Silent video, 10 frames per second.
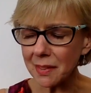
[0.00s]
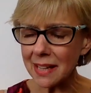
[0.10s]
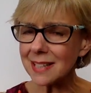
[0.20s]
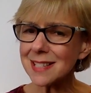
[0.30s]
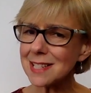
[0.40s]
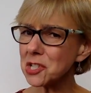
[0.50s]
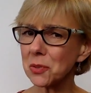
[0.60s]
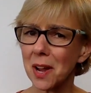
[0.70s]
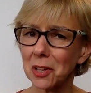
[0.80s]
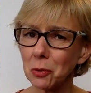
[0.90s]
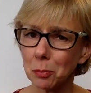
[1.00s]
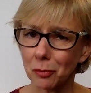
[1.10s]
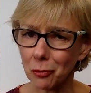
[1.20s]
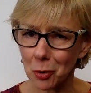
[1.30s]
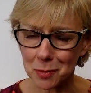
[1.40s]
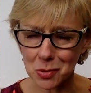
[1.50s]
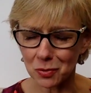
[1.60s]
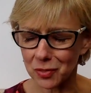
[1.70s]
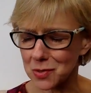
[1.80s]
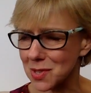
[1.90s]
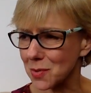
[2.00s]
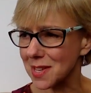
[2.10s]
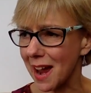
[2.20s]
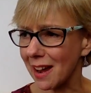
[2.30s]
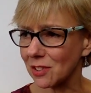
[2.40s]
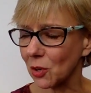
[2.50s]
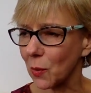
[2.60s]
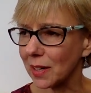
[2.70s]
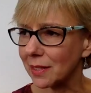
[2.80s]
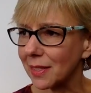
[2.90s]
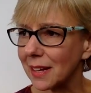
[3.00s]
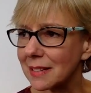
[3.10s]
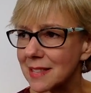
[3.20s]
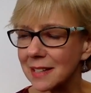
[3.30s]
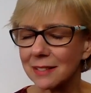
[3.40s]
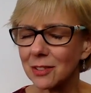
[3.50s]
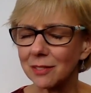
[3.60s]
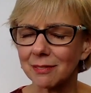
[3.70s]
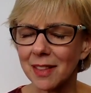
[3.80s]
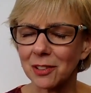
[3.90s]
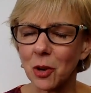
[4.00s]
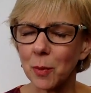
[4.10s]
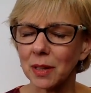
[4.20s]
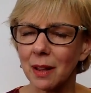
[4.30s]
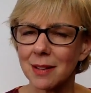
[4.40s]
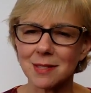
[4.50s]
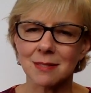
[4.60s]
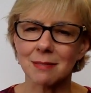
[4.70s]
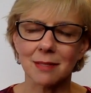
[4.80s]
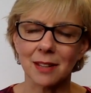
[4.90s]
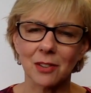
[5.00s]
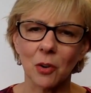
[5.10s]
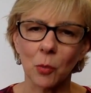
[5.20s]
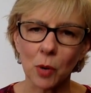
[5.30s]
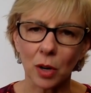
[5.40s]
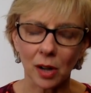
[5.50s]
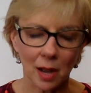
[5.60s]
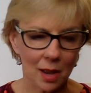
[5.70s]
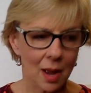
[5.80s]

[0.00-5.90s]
And ditch your annual performance reviews, those antiquated things that nobody likes and that don't work.